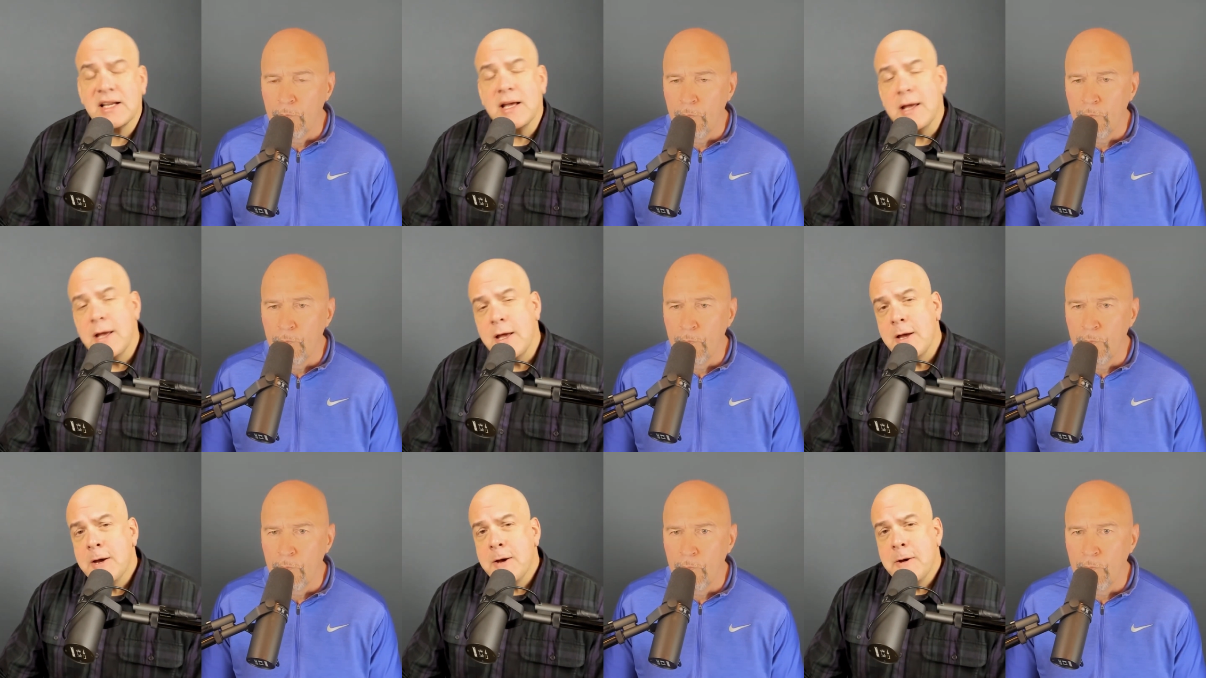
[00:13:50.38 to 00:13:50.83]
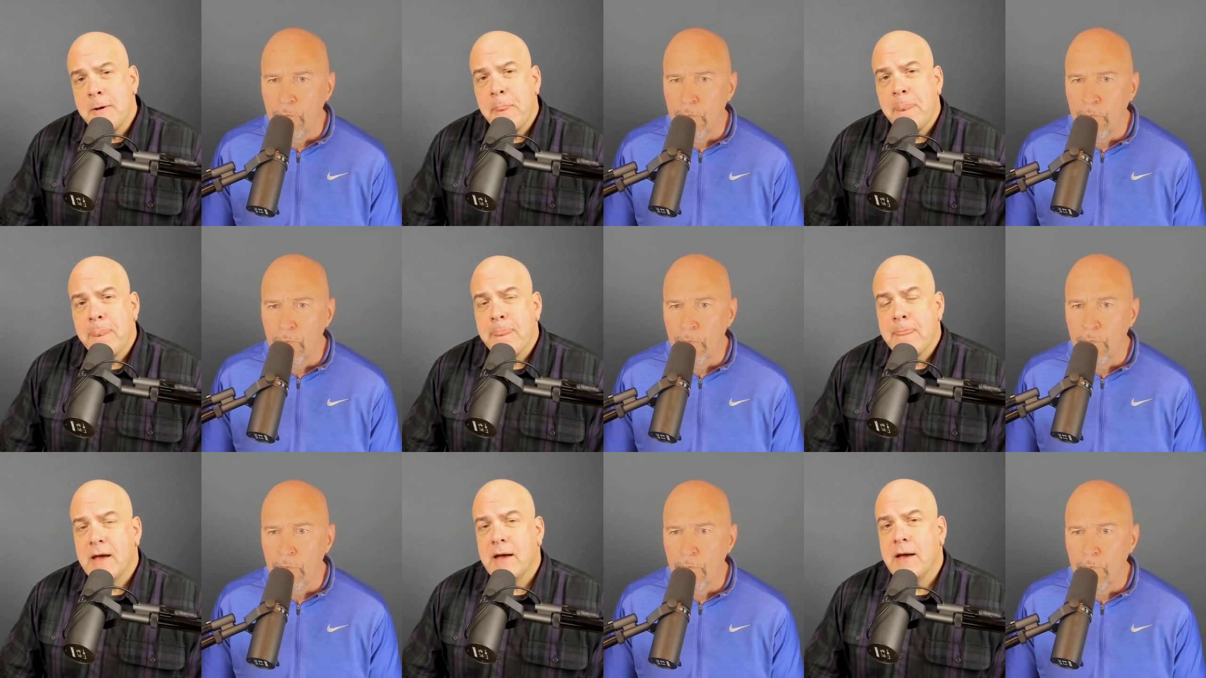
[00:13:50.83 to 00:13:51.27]
Speaker 1: is
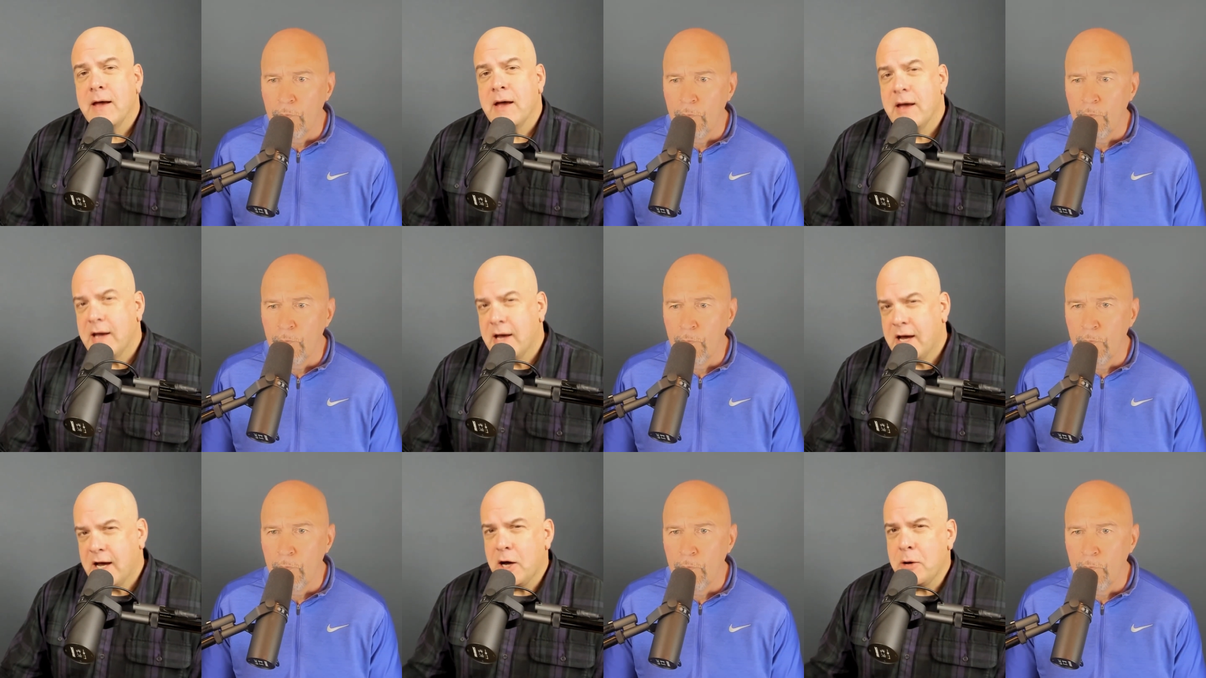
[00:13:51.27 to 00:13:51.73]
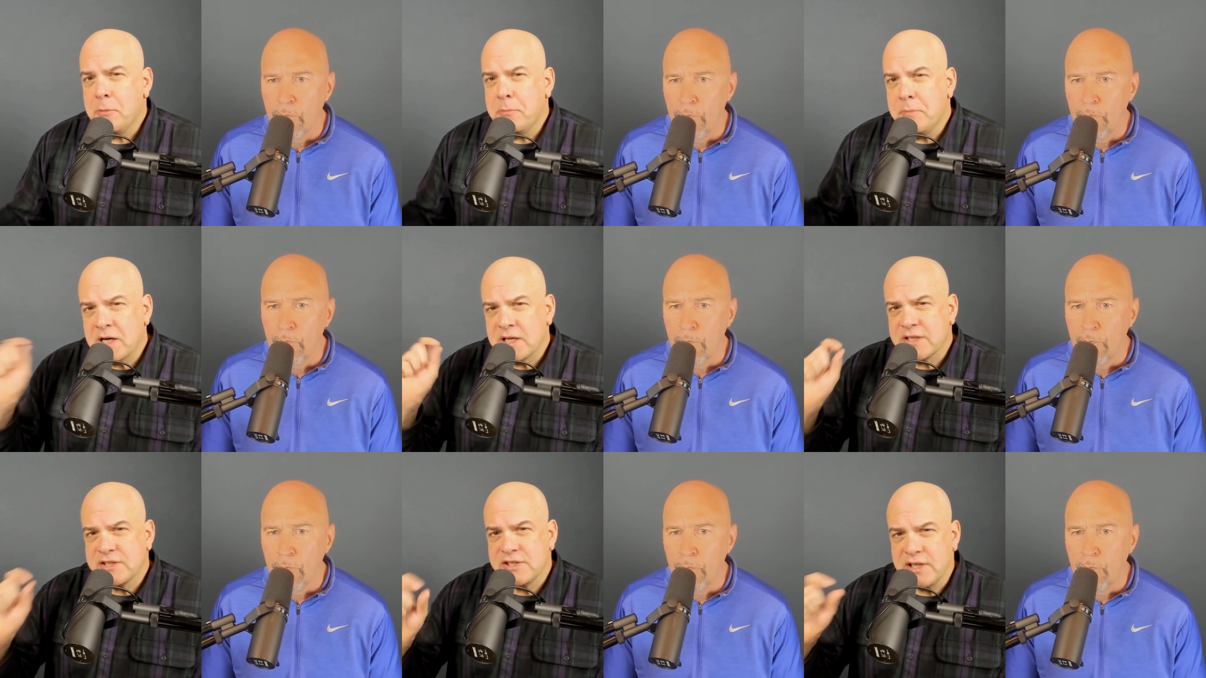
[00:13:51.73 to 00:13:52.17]
how
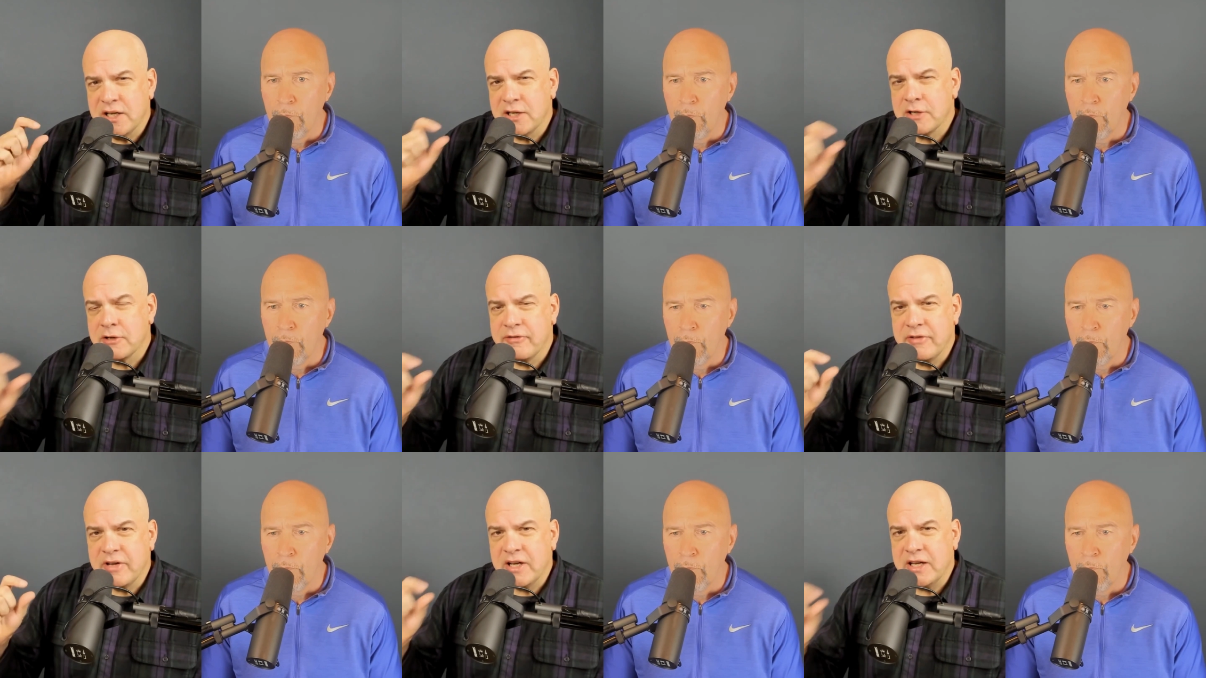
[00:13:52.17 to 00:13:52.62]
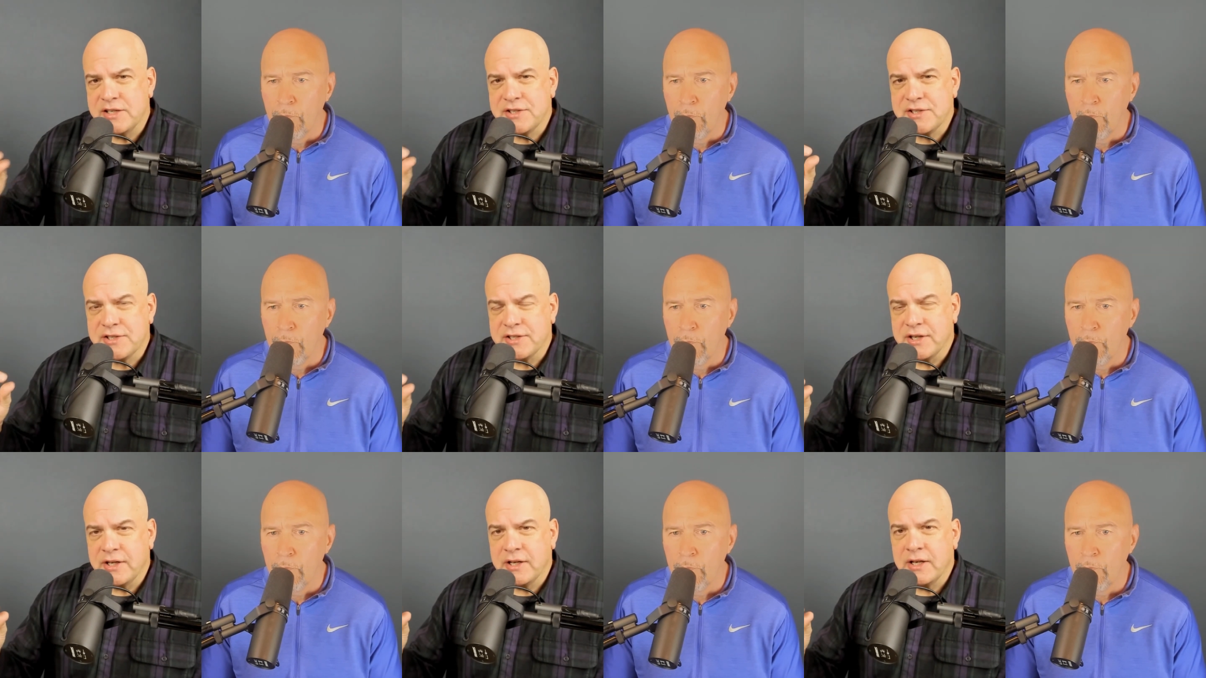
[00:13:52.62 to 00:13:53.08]
much
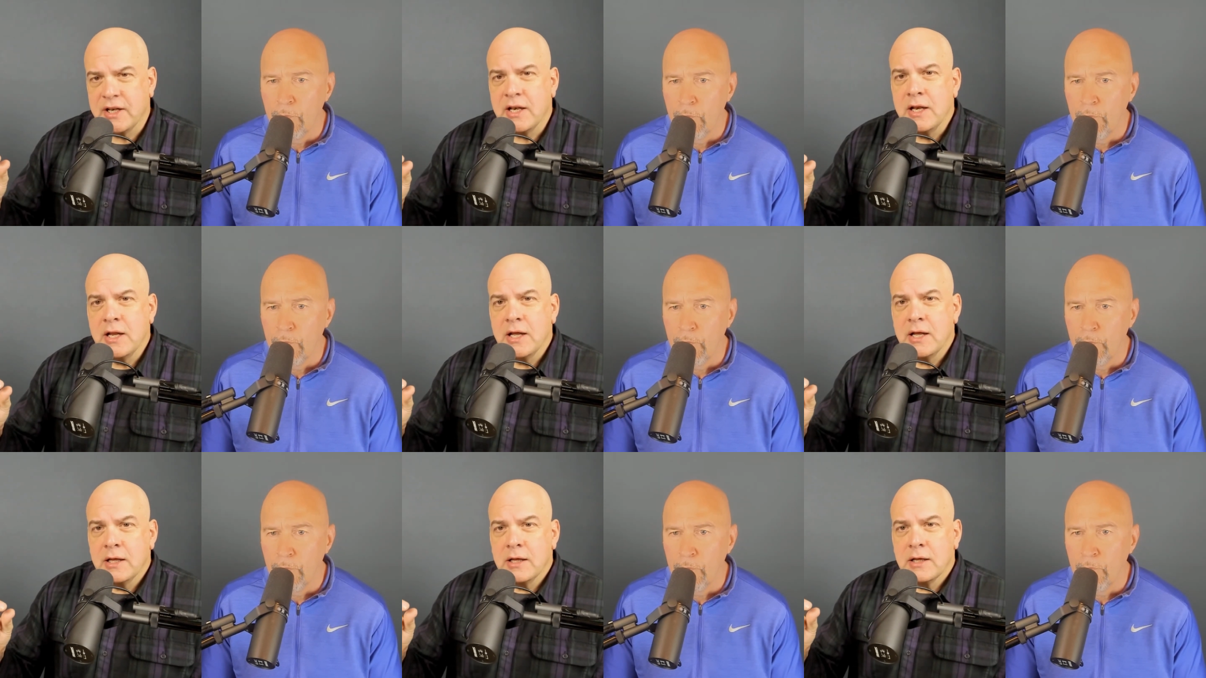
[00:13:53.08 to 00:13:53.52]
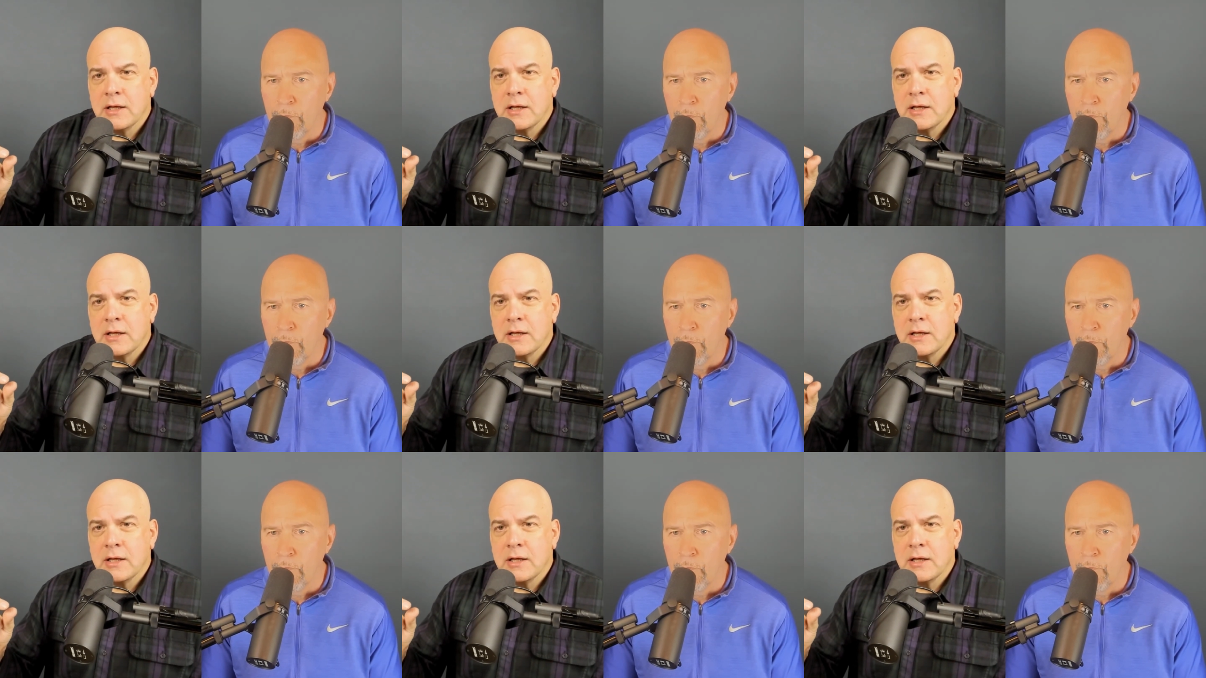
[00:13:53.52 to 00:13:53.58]
innovation